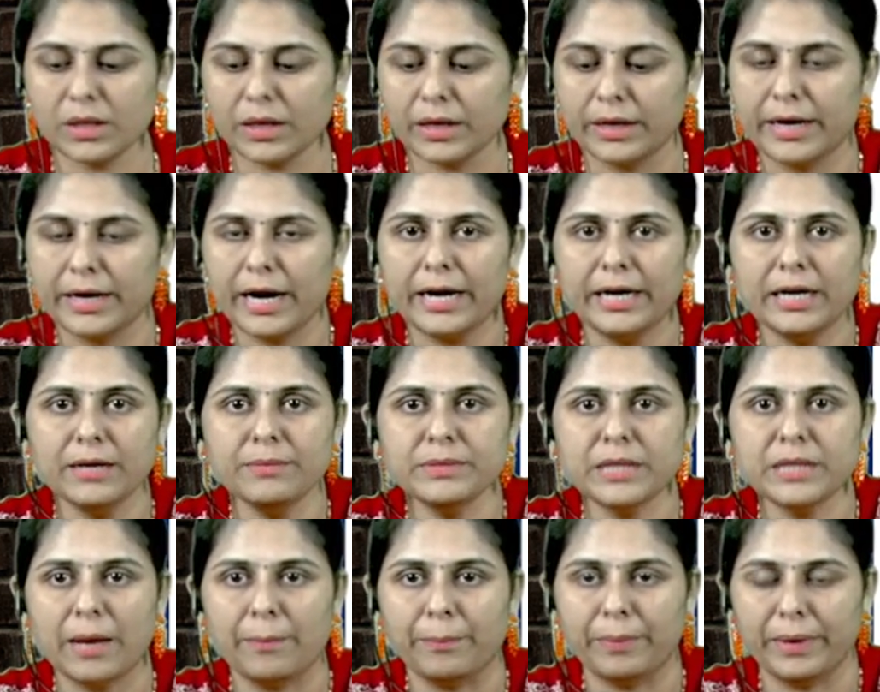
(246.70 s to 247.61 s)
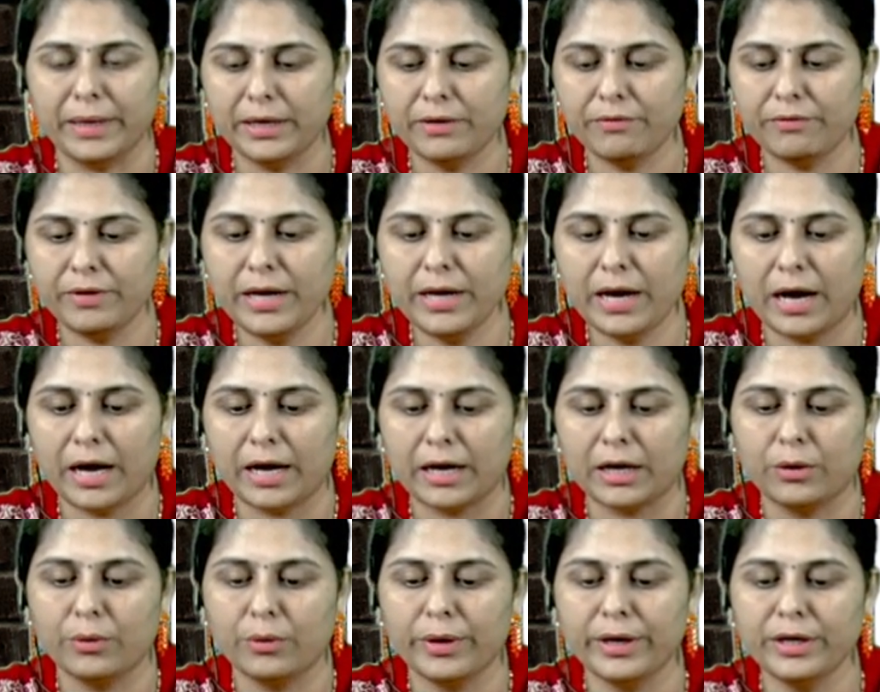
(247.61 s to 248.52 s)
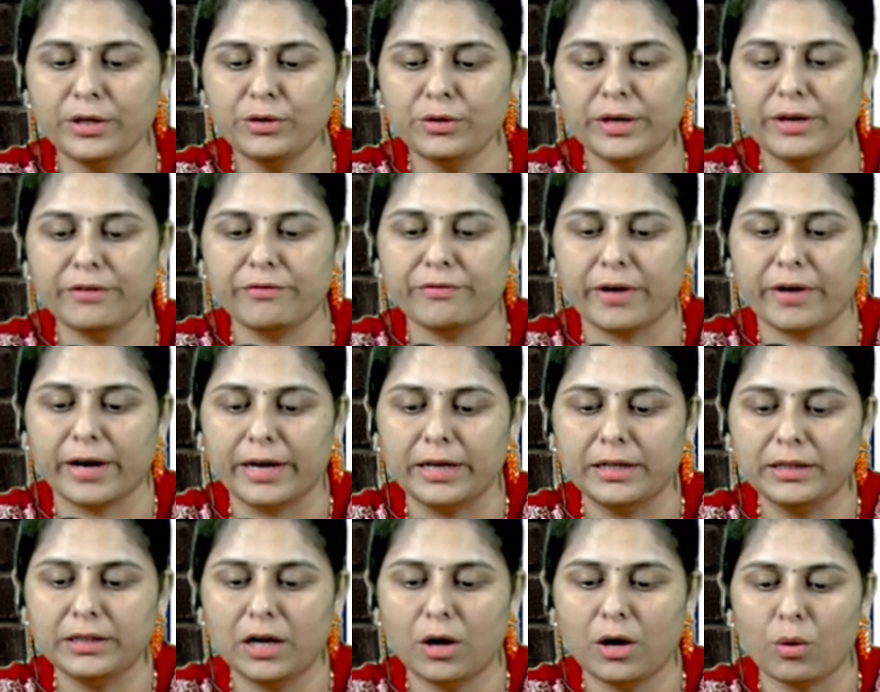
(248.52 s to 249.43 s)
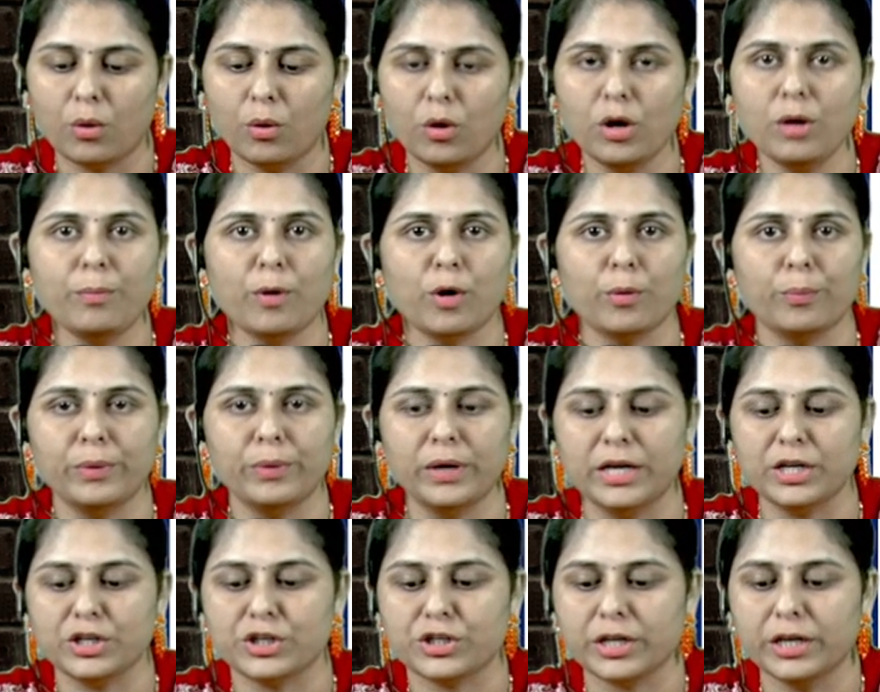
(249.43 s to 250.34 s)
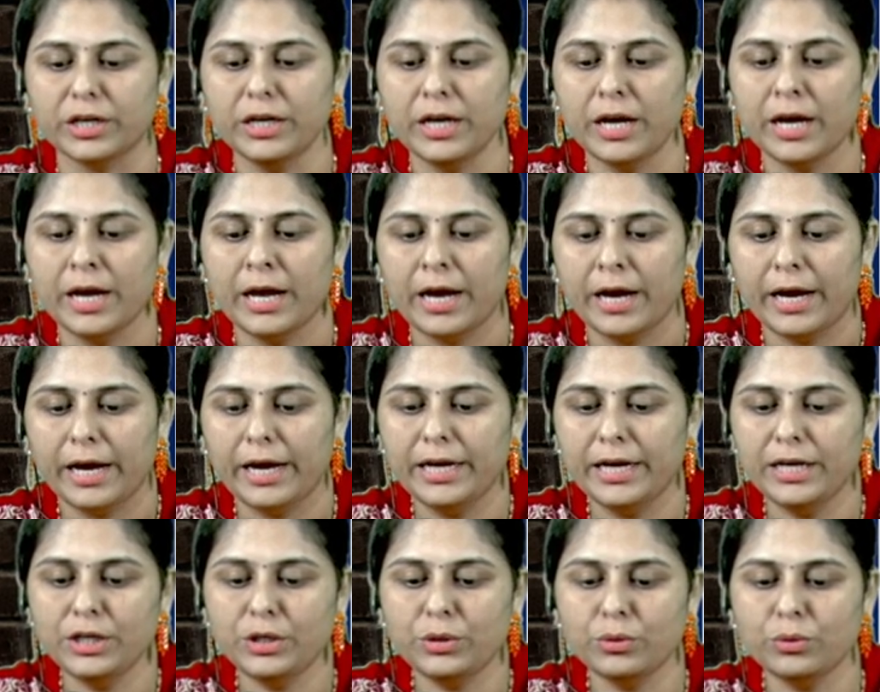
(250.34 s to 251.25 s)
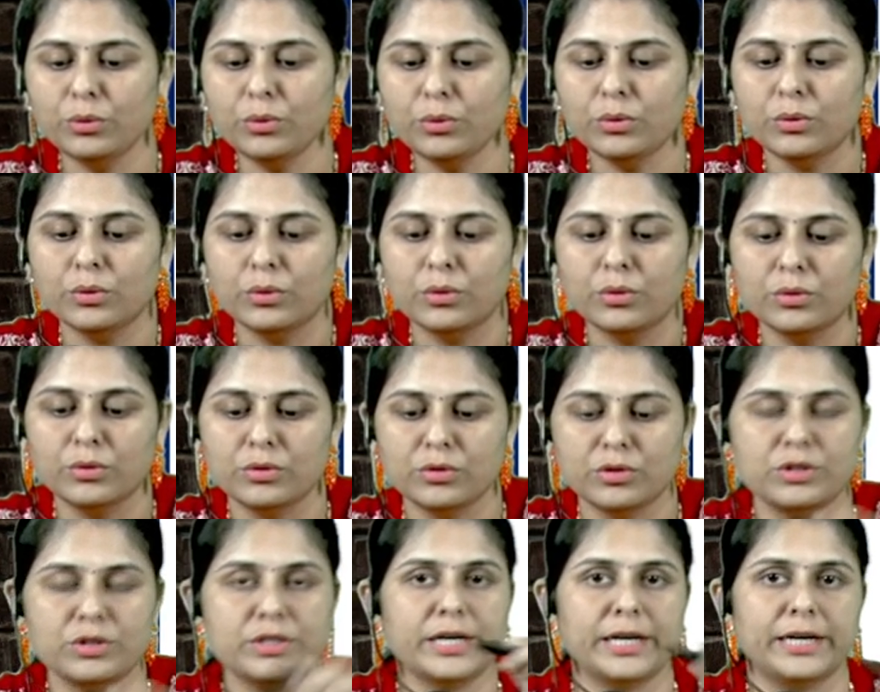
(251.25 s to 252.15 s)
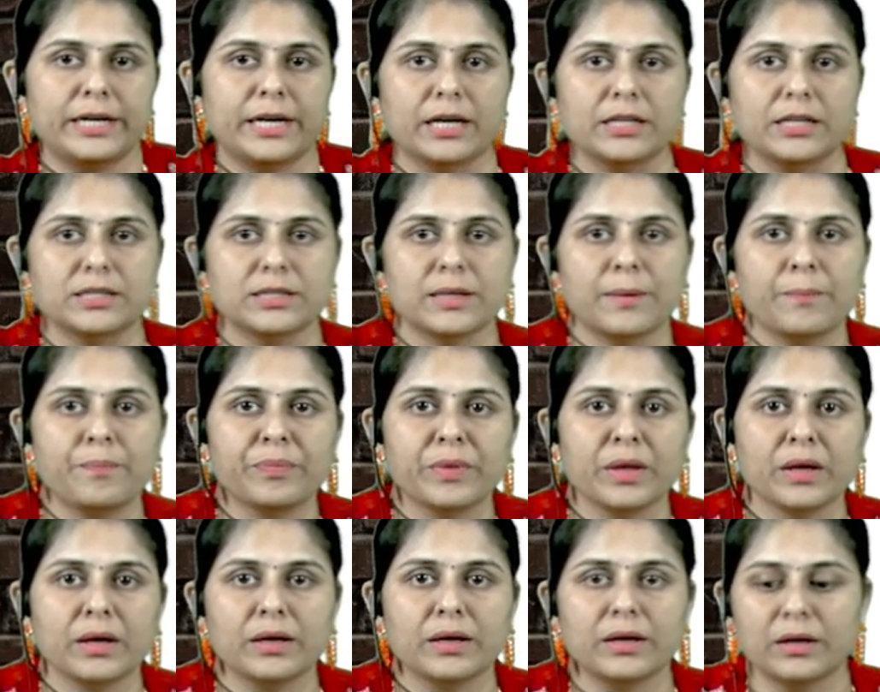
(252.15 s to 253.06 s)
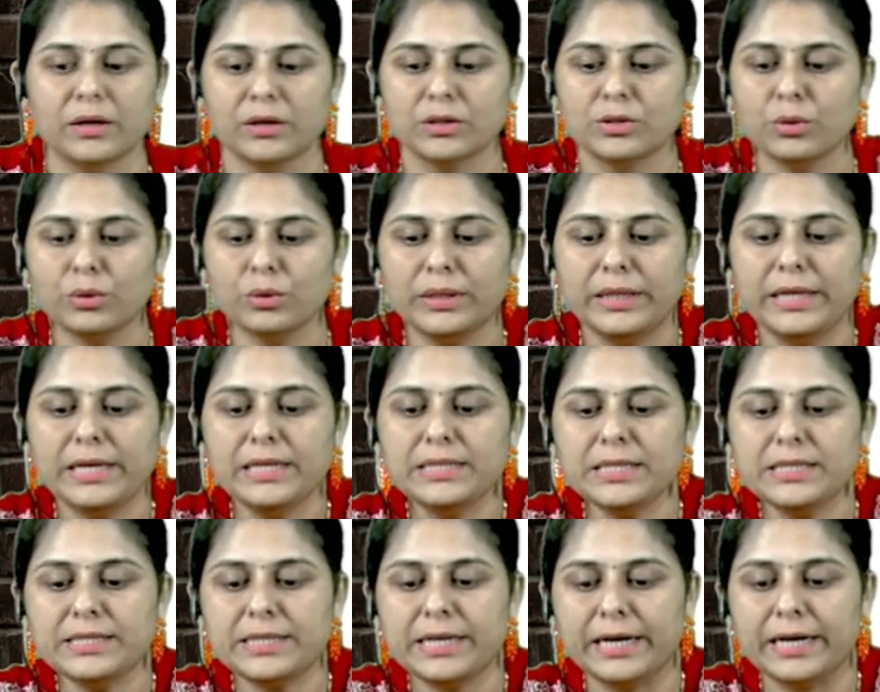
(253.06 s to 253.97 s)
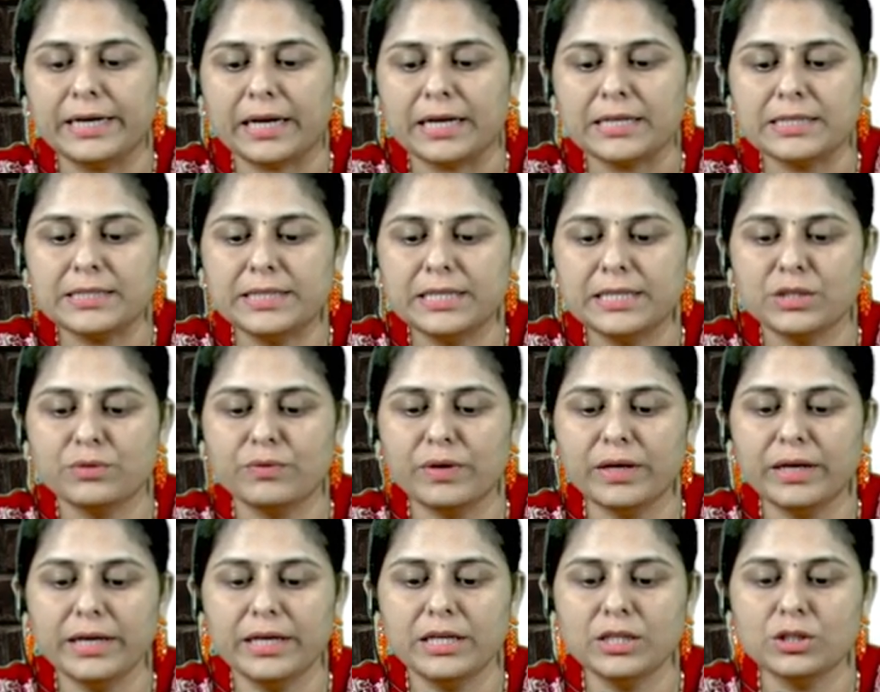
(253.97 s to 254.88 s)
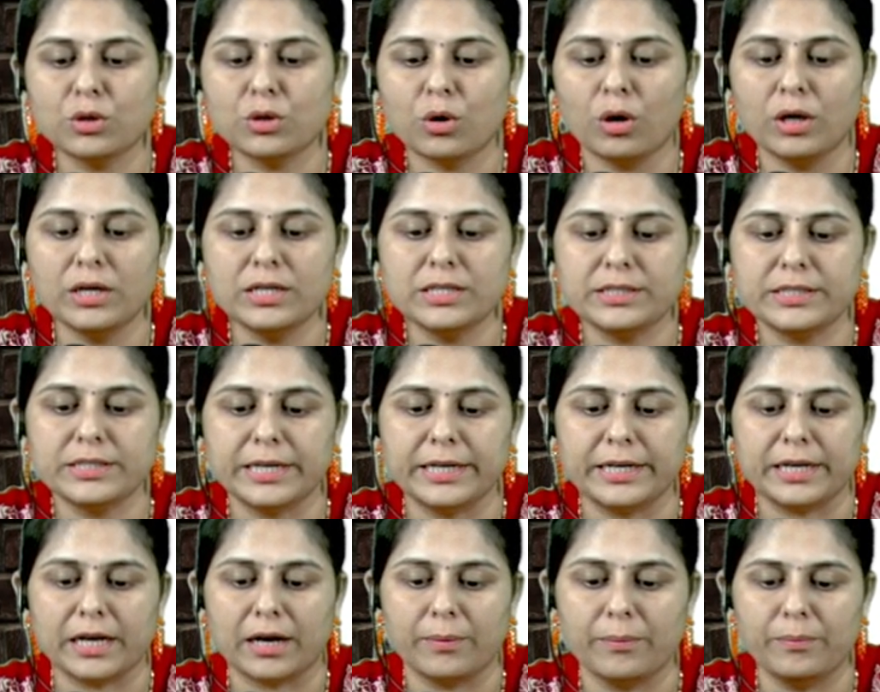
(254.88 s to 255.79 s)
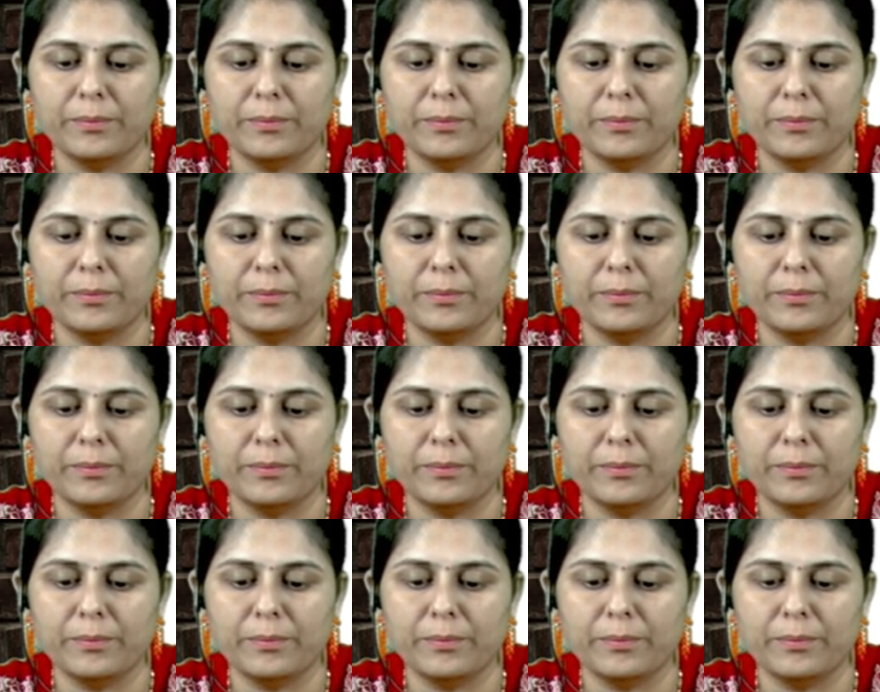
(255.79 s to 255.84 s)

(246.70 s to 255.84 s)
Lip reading: Random sampling, we are going to define the whole population into stratas. So these stratas, this one is called strata.